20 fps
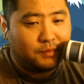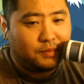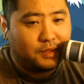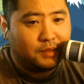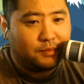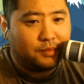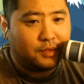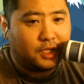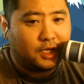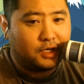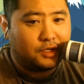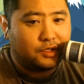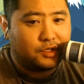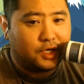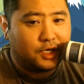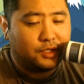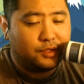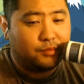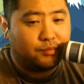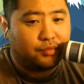people that are
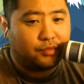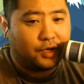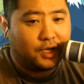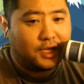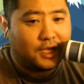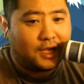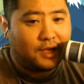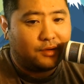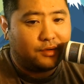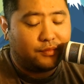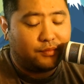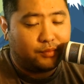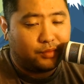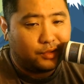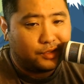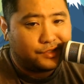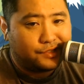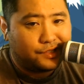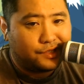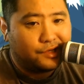trying to break out of
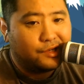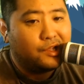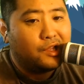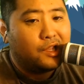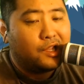prison,